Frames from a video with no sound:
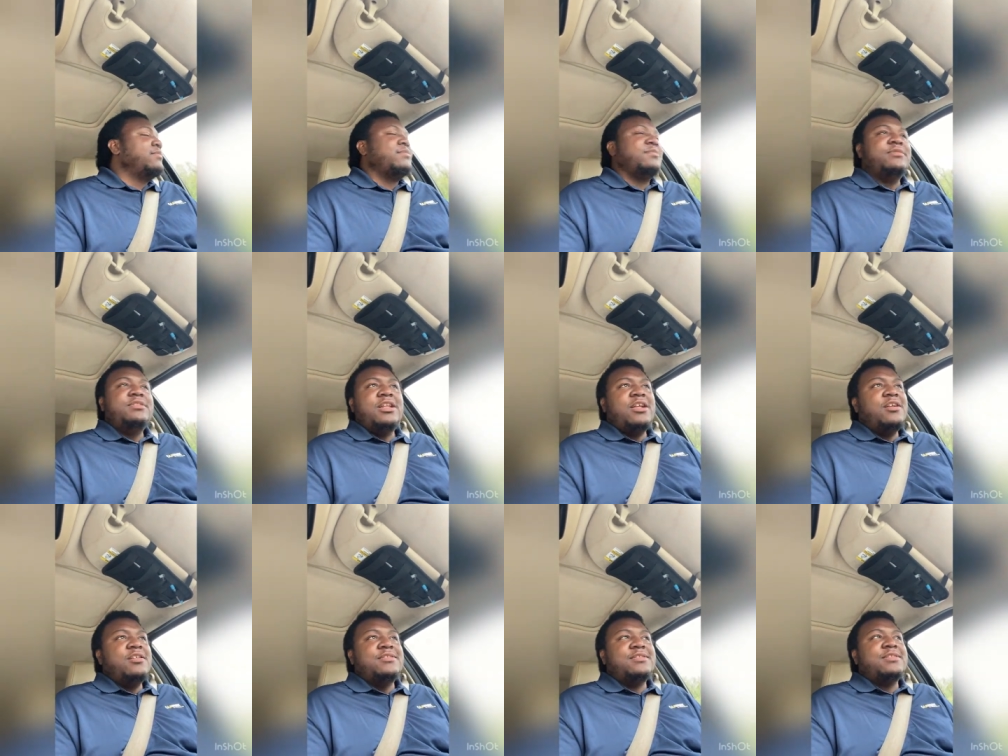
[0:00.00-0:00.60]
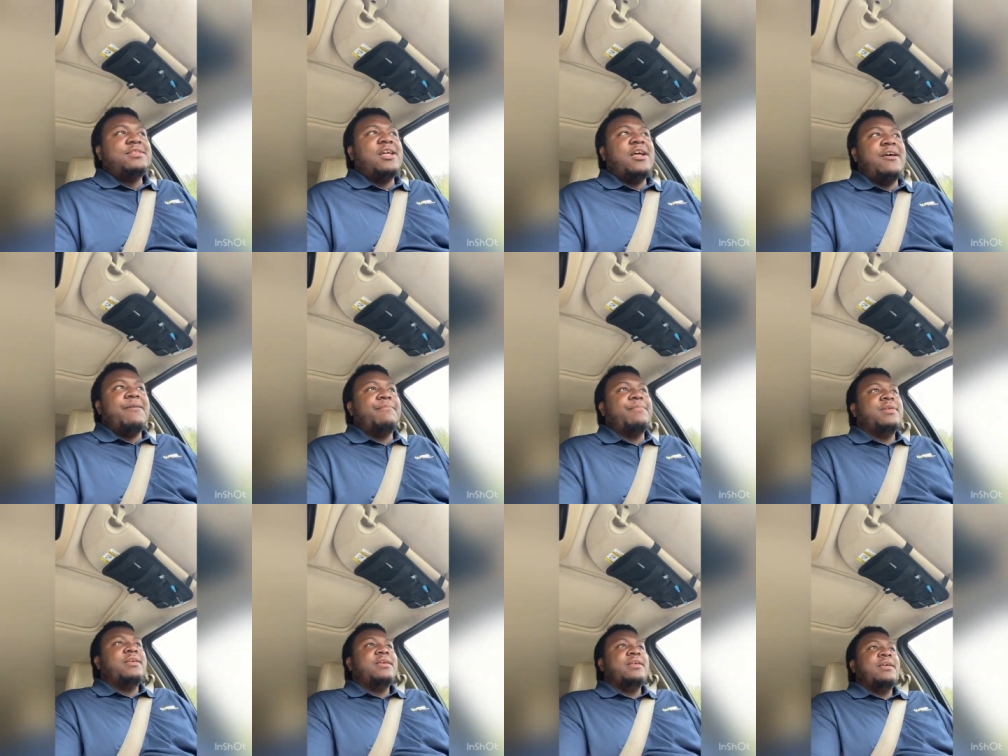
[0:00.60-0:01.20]
nonstop.
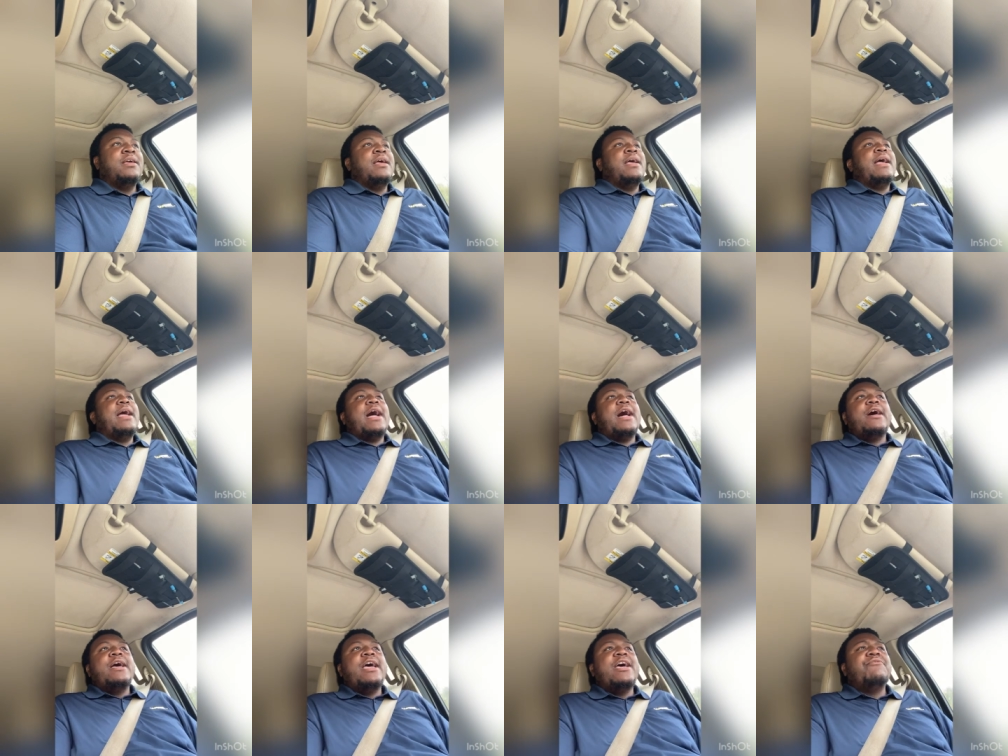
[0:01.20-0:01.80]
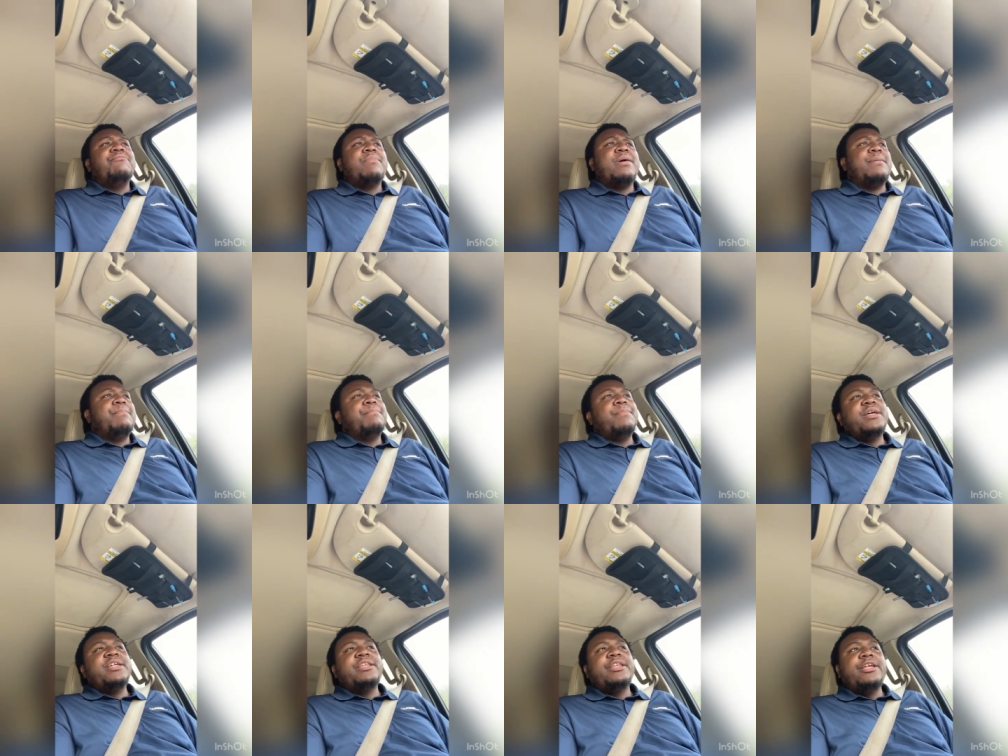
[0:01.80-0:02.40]
I'll have my
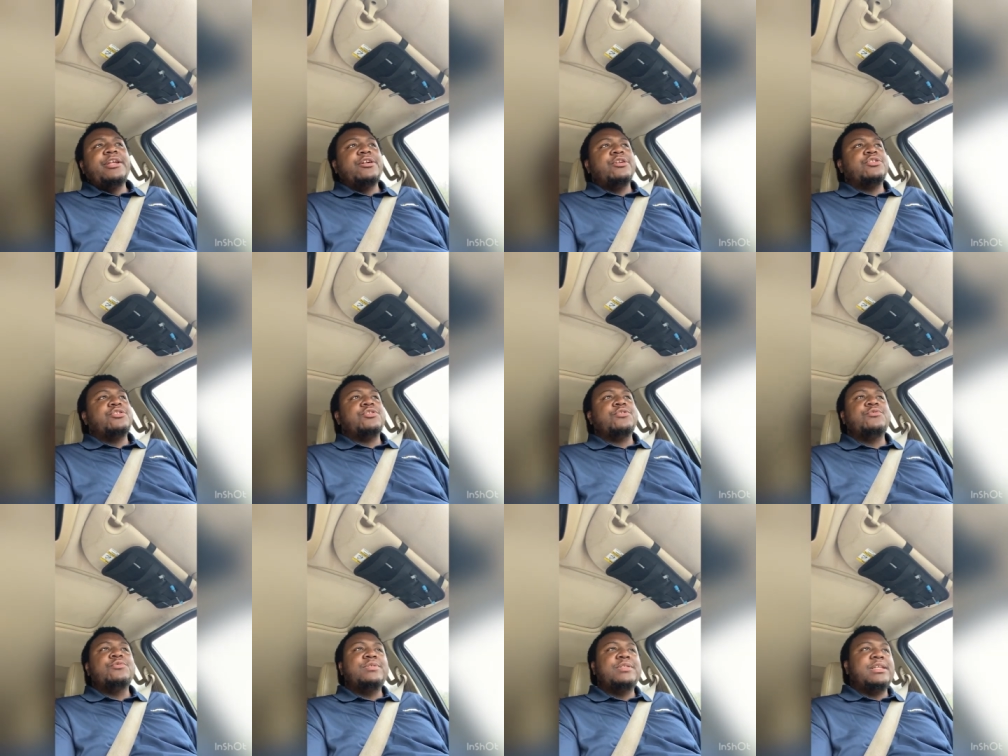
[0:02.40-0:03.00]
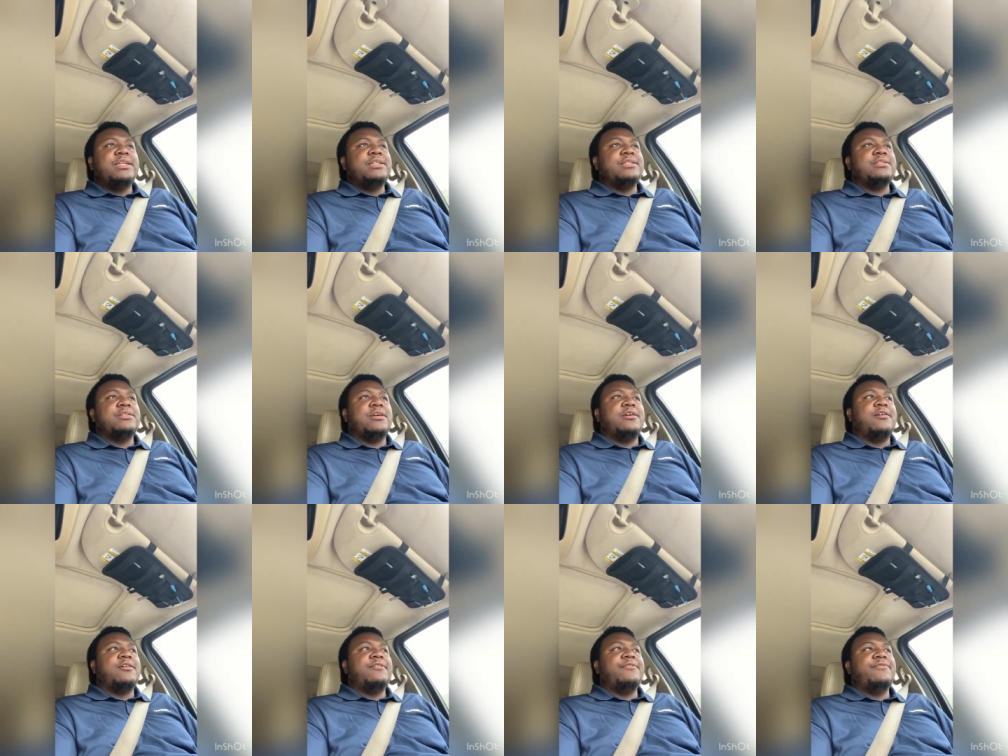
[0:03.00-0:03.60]
Monday or Tuesdays
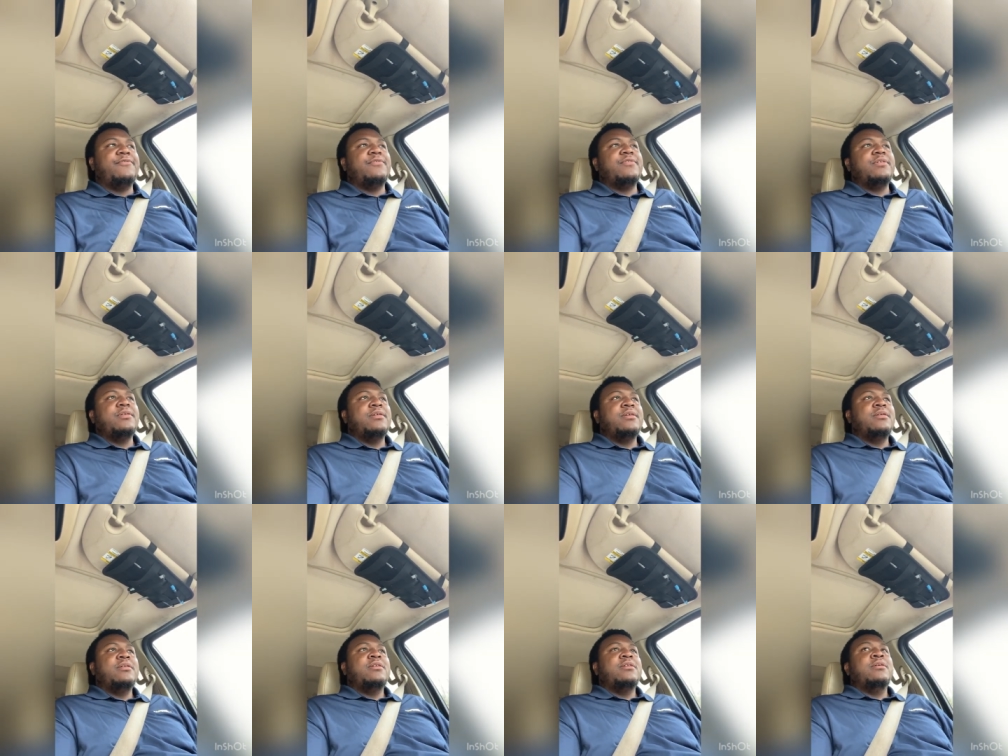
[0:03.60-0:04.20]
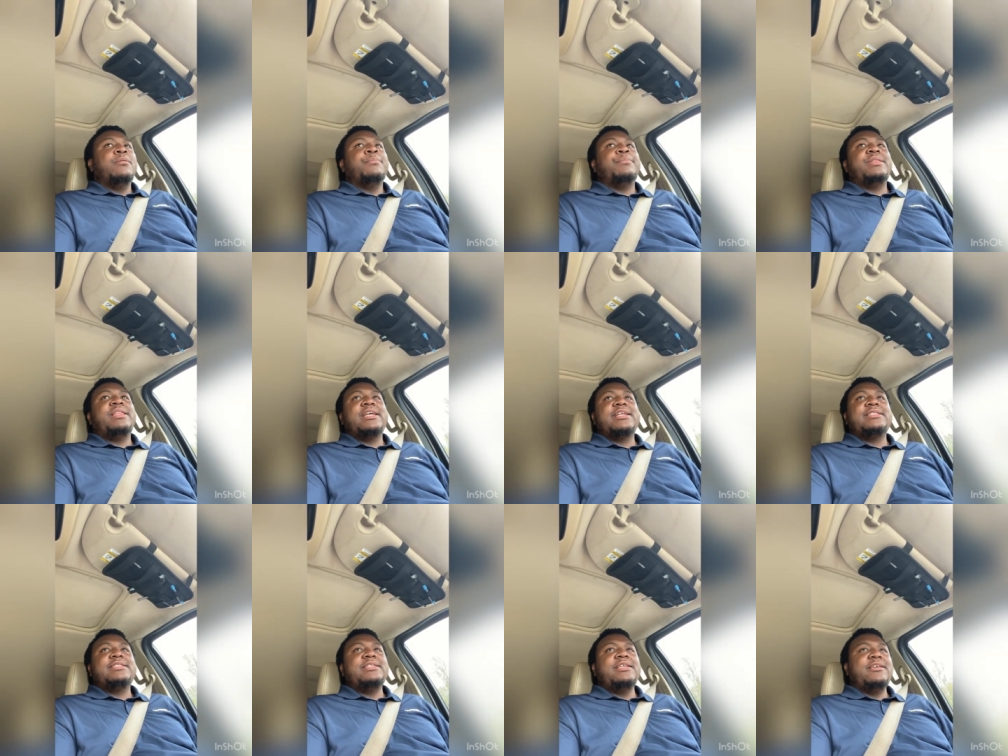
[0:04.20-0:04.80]
off, but
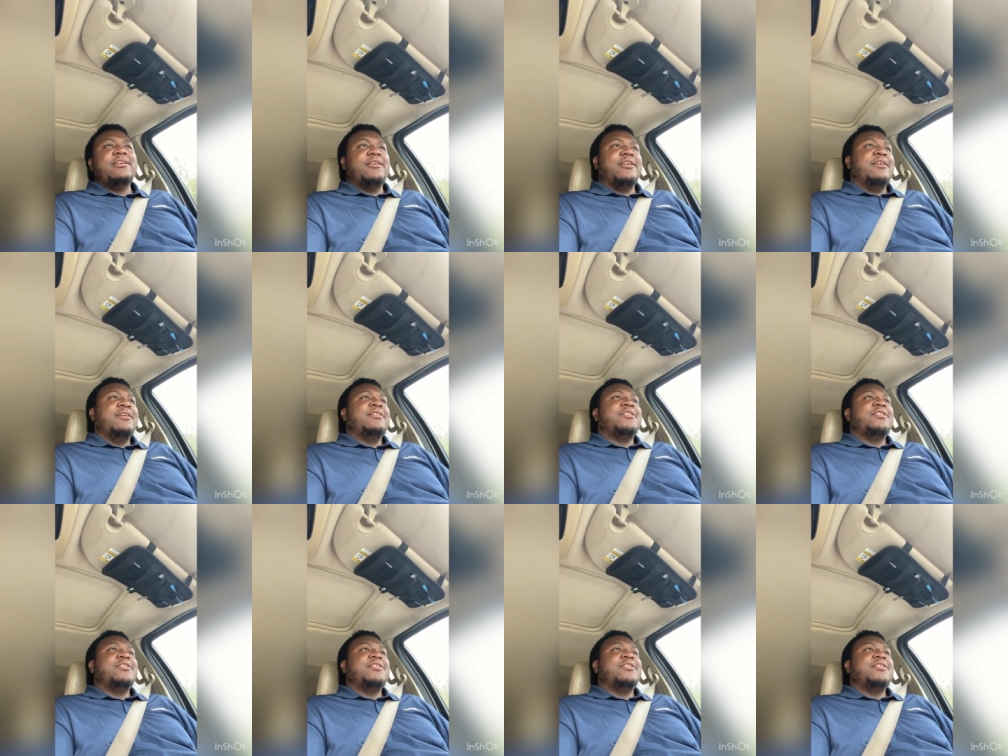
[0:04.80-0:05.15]
that's it.